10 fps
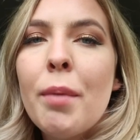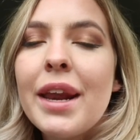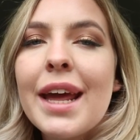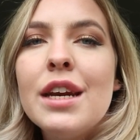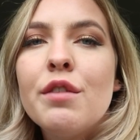by
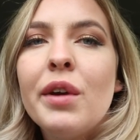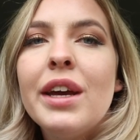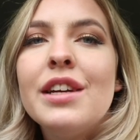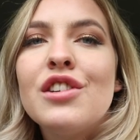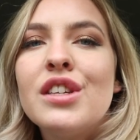the end of it,
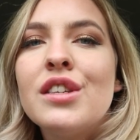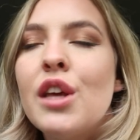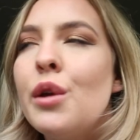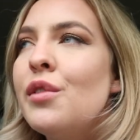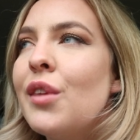it's just
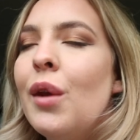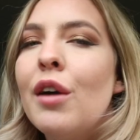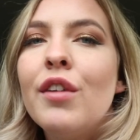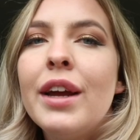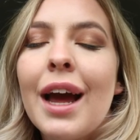so, so
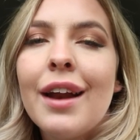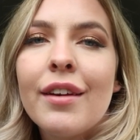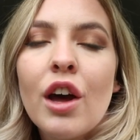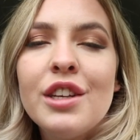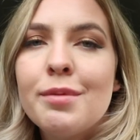lovely and
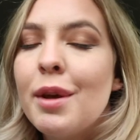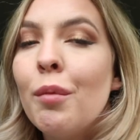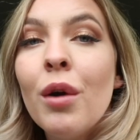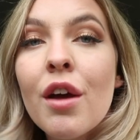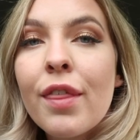100%
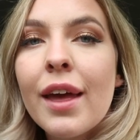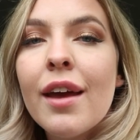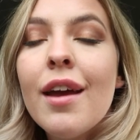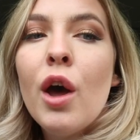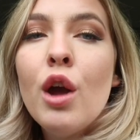worth
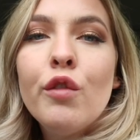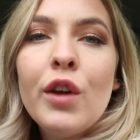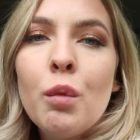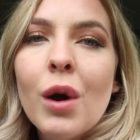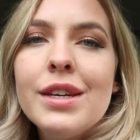it.
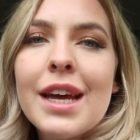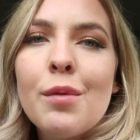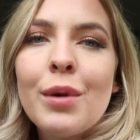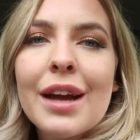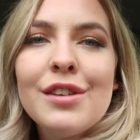Hopefully one day
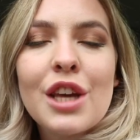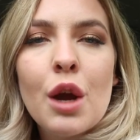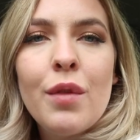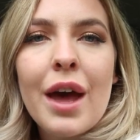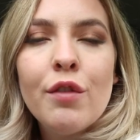we'll get to
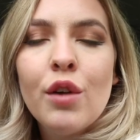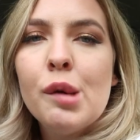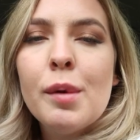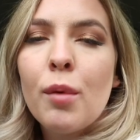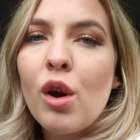go there for a
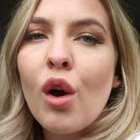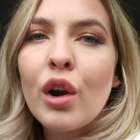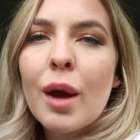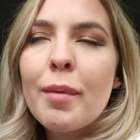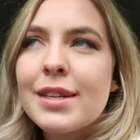little bit more
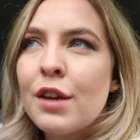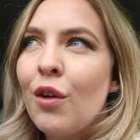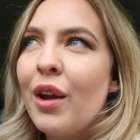longer, because I feel